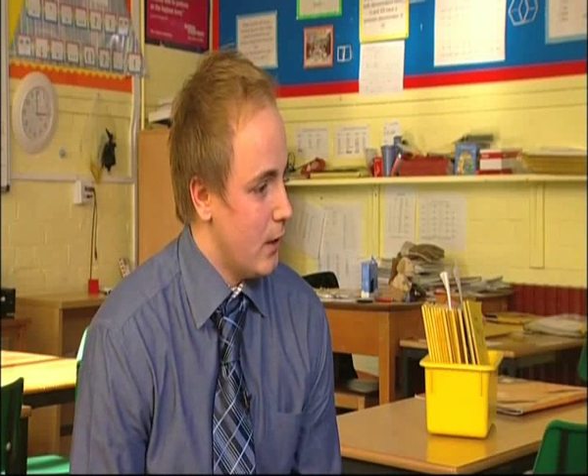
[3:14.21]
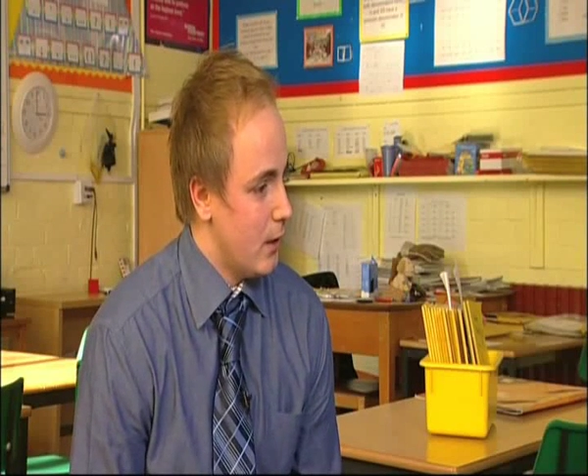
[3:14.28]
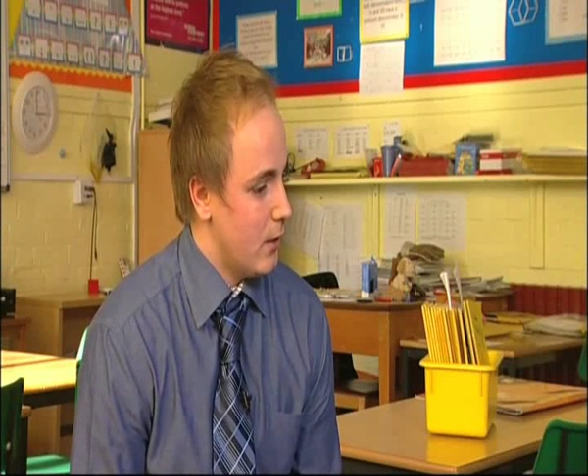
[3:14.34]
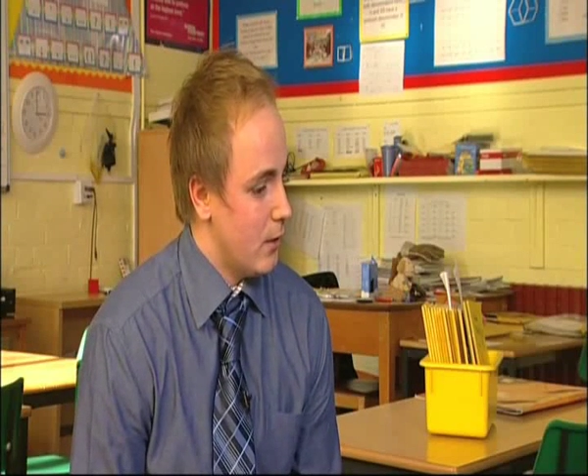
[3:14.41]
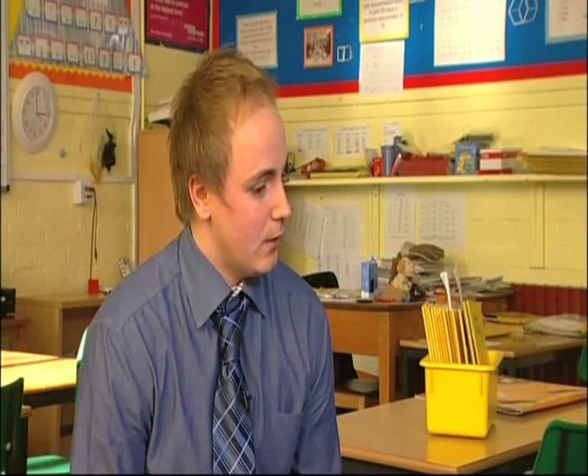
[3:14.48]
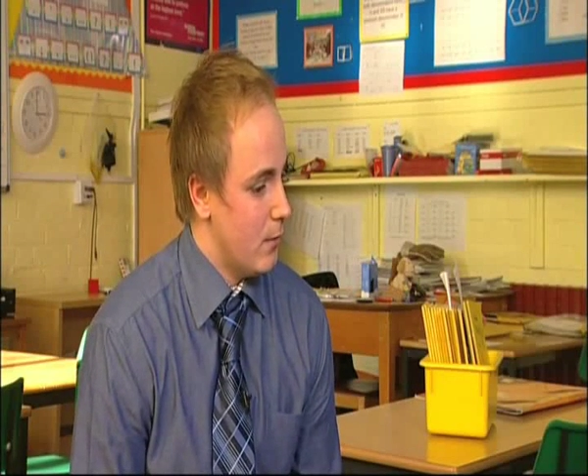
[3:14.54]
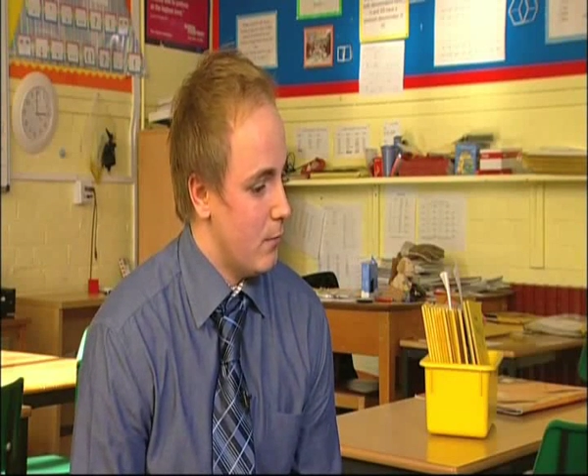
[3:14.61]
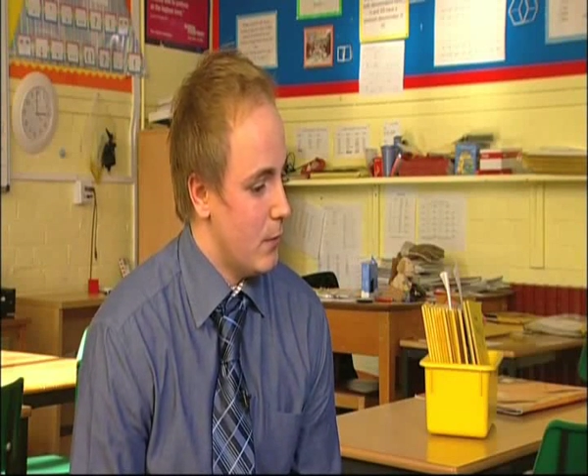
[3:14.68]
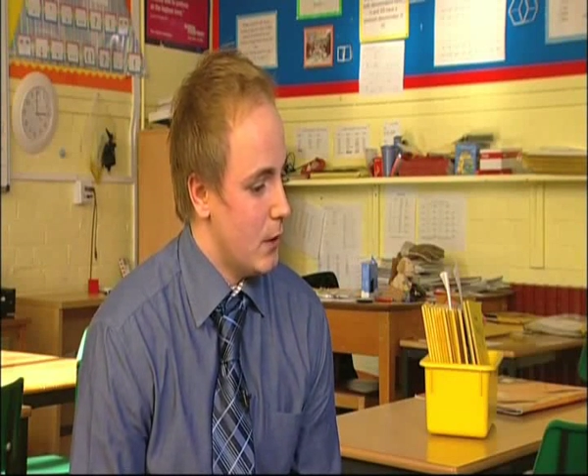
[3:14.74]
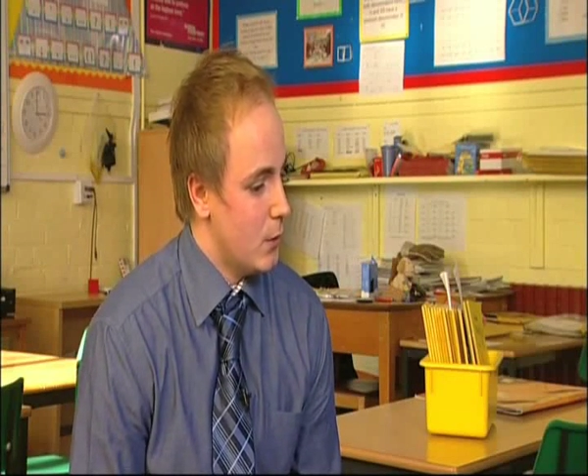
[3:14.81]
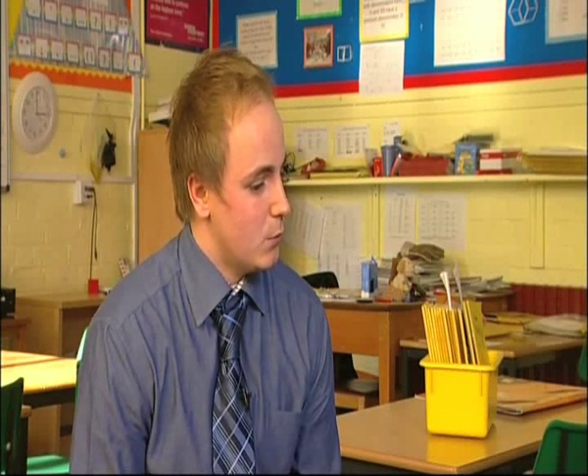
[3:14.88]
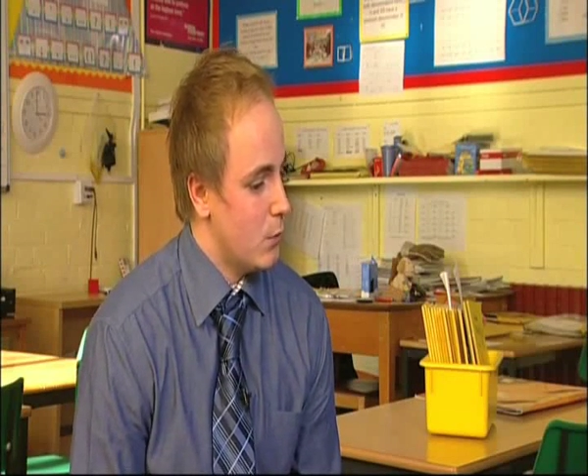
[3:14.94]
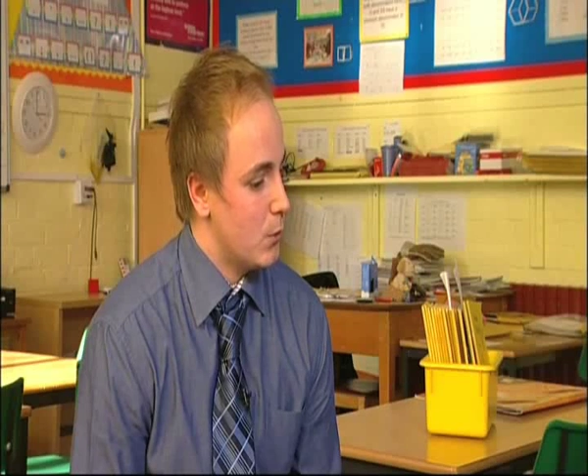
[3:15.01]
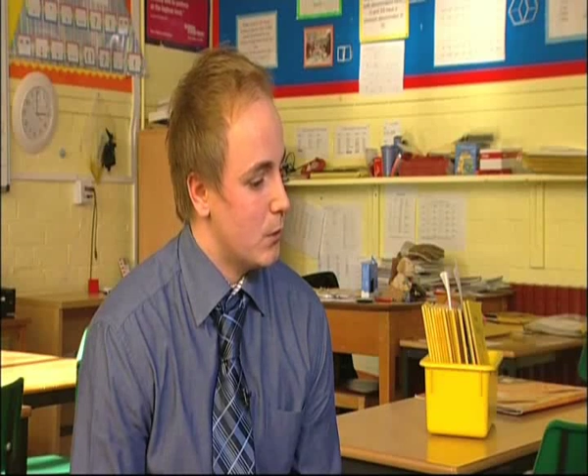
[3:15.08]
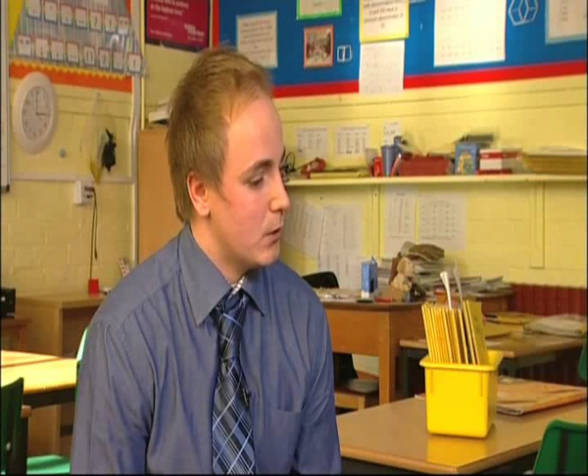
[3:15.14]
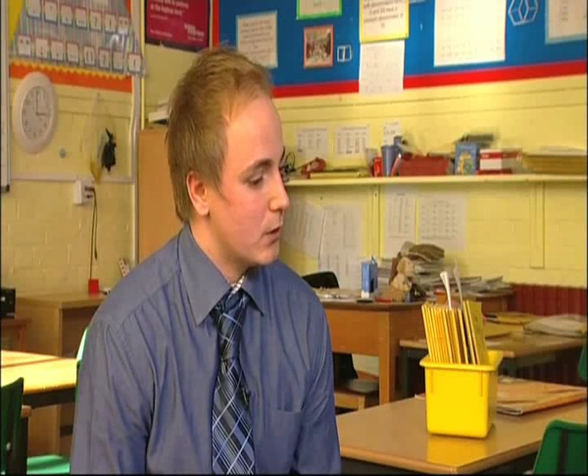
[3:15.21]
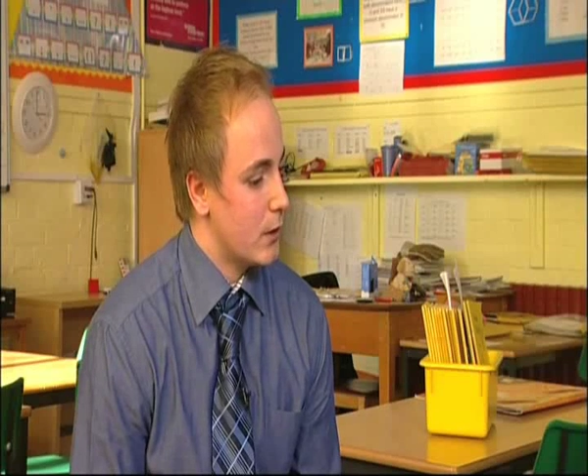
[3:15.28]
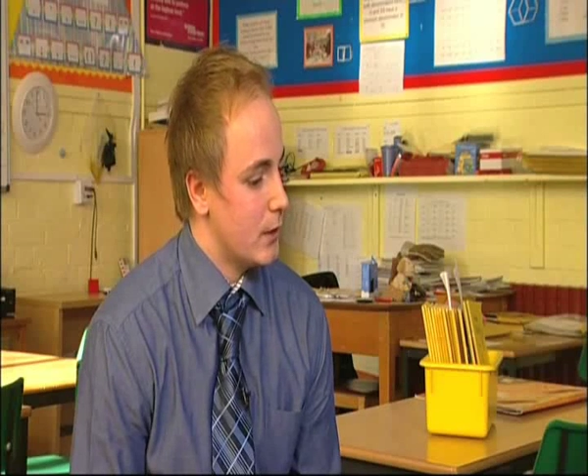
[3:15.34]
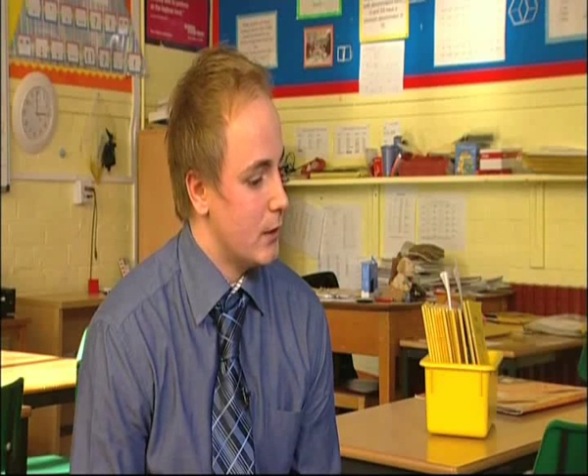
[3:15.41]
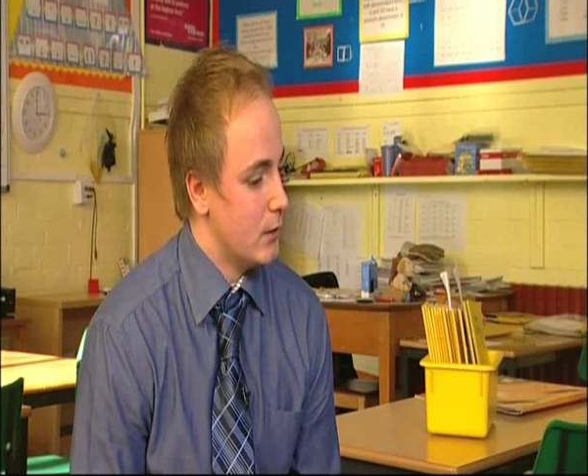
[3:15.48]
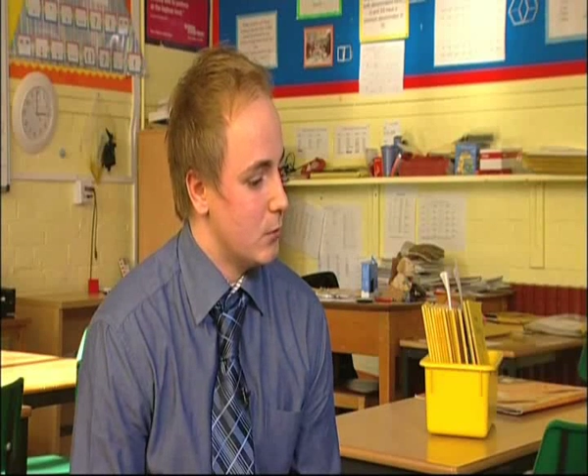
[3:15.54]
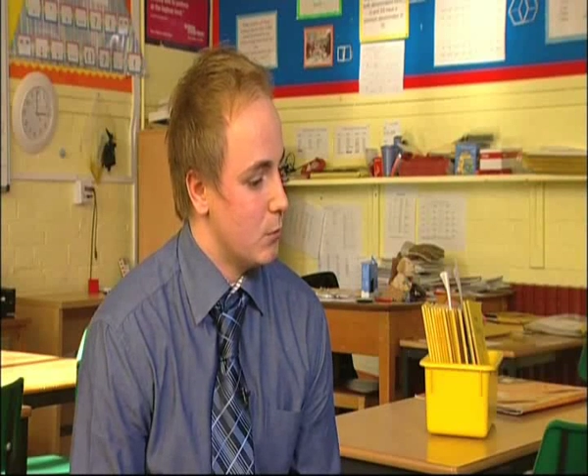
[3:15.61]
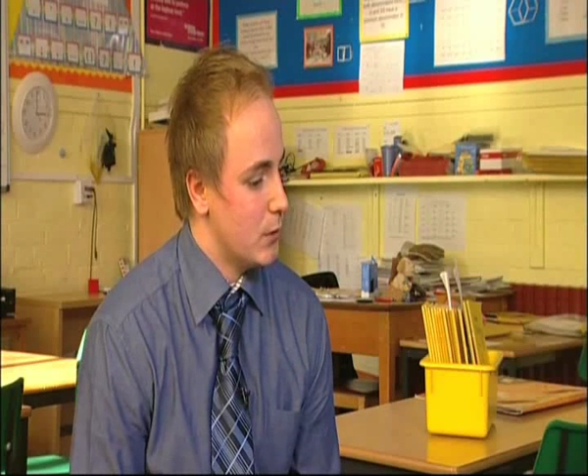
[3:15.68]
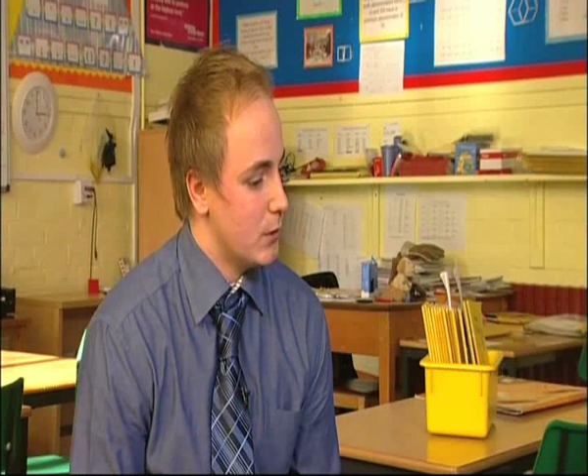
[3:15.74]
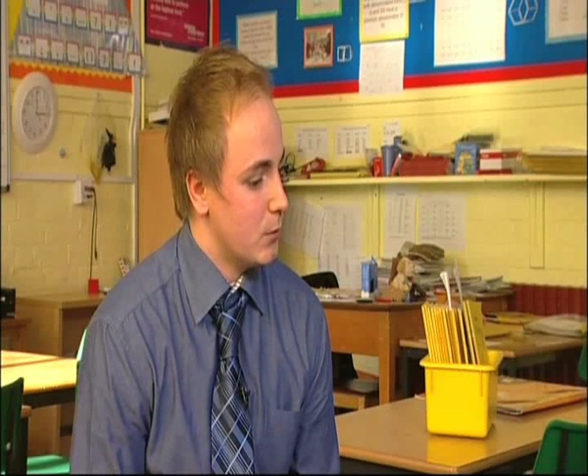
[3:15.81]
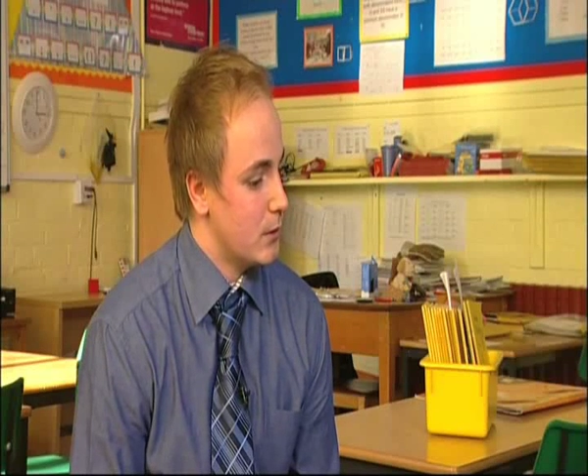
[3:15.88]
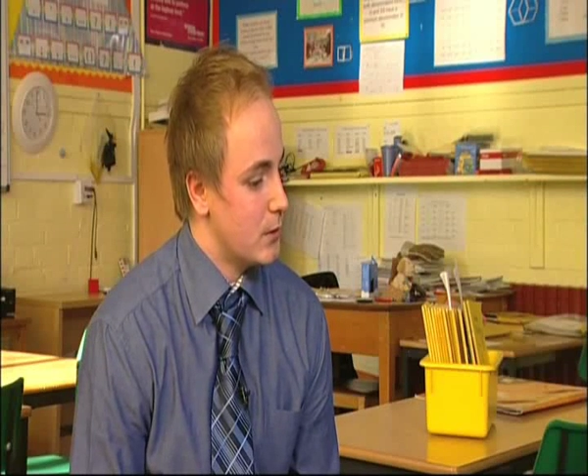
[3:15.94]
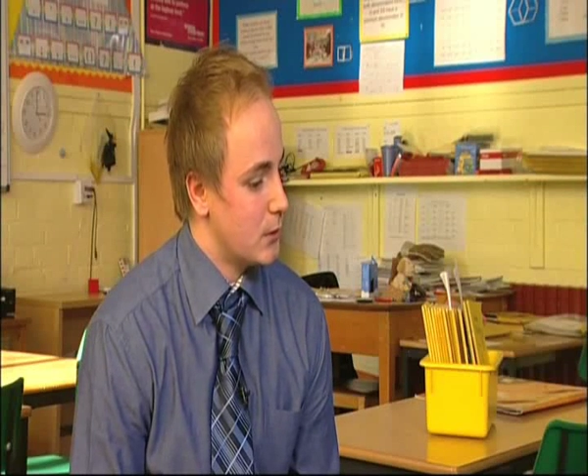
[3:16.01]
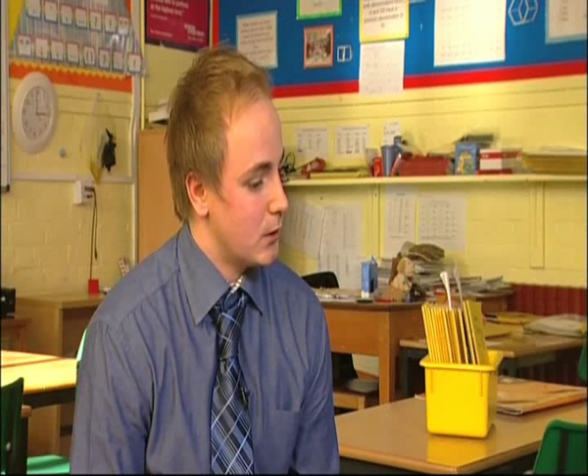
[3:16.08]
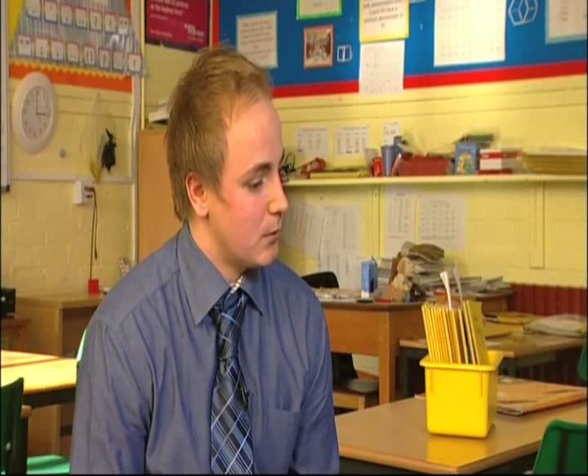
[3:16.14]
we were looking,
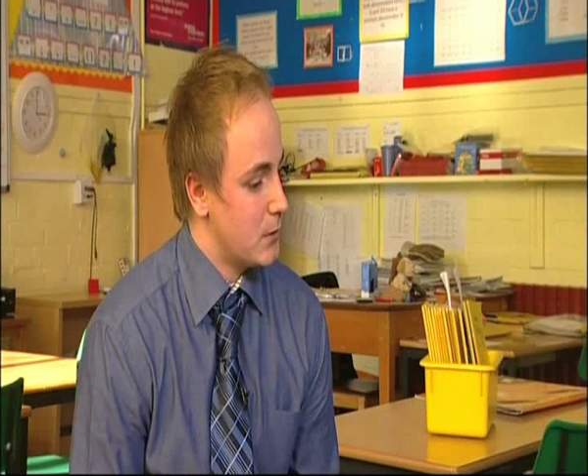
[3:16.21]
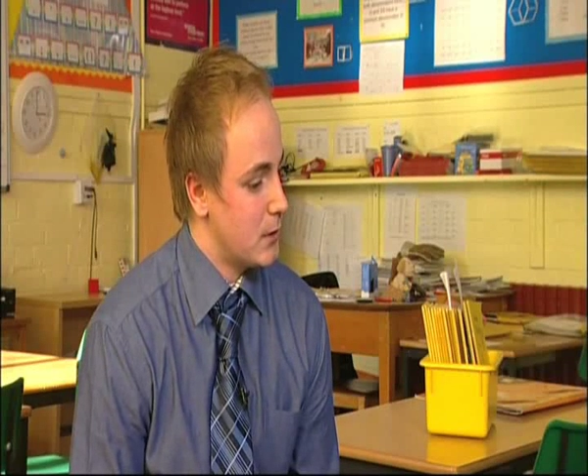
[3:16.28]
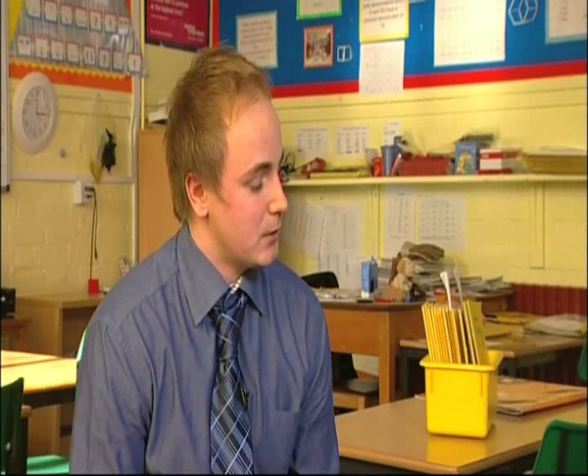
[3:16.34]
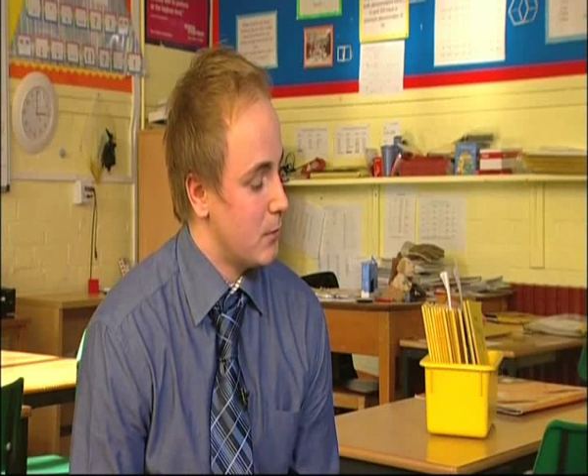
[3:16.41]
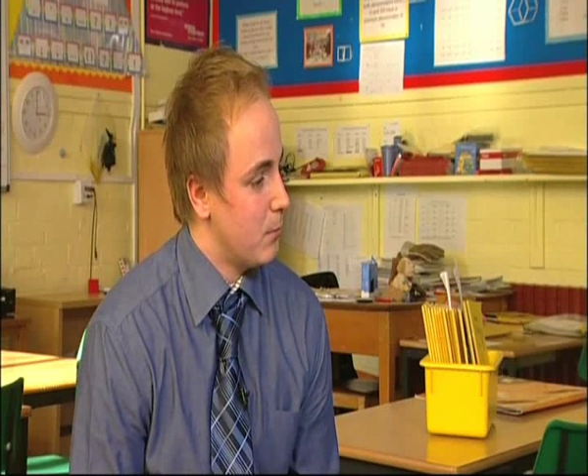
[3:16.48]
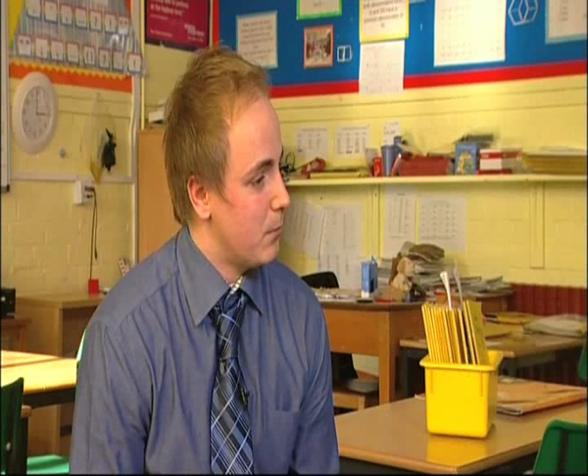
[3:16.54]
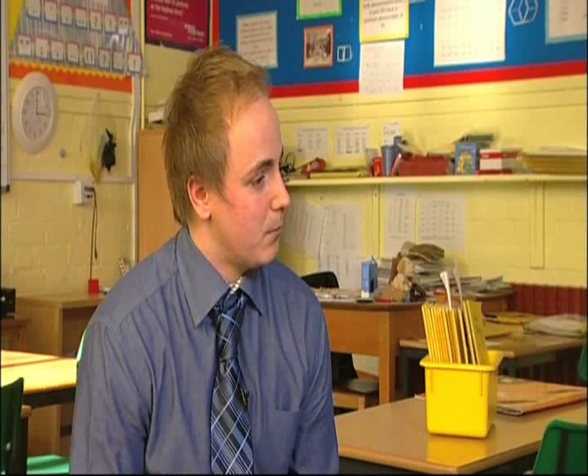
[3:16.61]
we stopped it